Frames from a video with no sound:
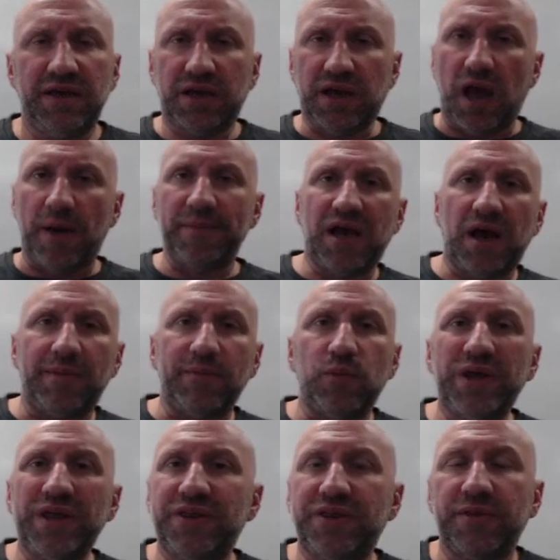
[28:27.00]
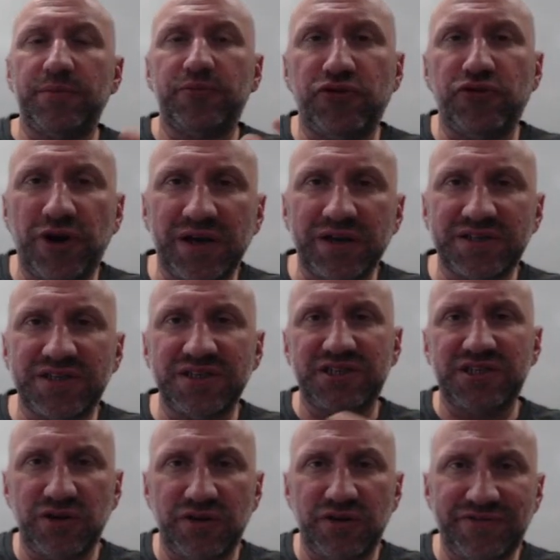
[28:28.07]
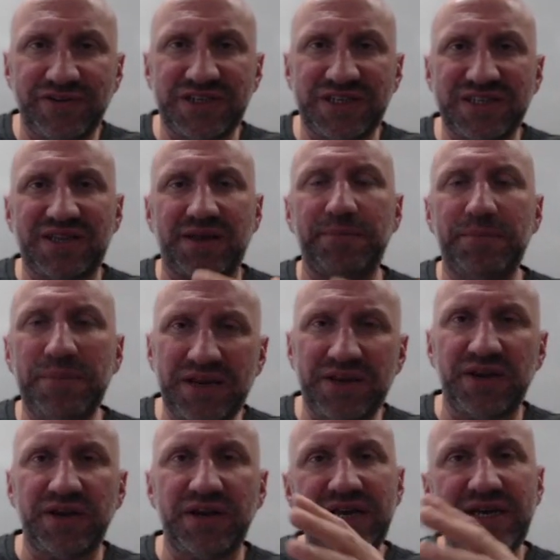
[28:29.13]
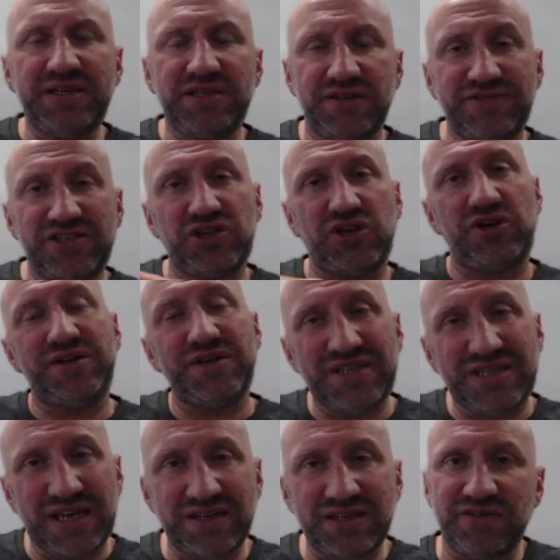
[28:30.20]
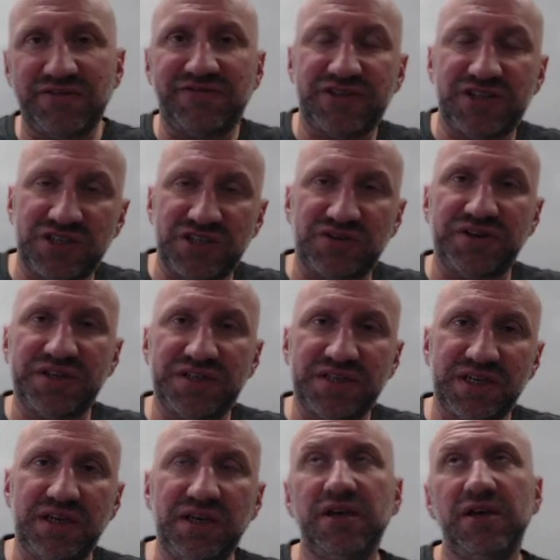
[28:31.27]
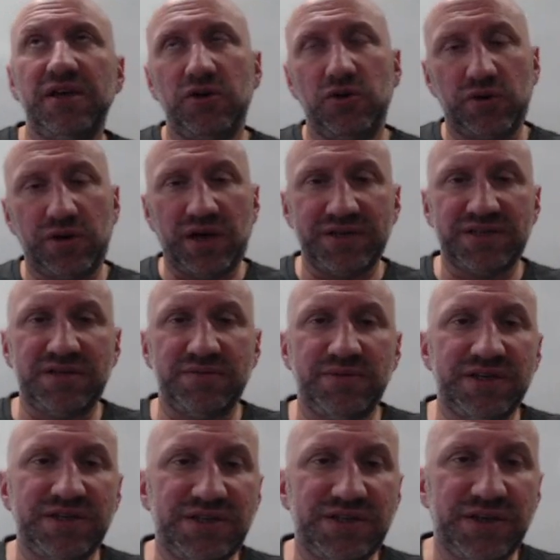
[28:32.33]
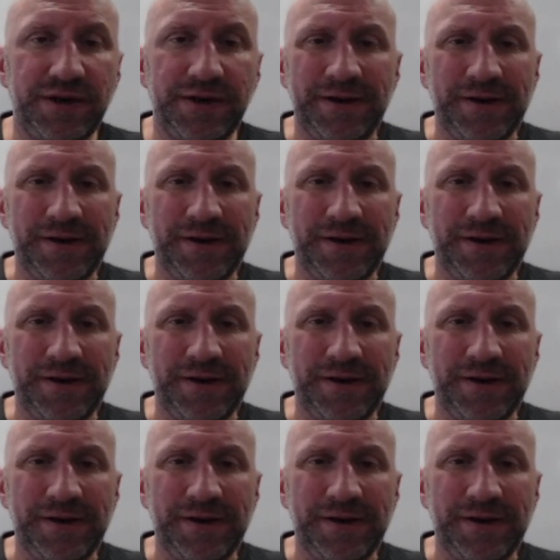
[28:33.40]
coming up with products and services that meet the needs of certain sets of society or customers.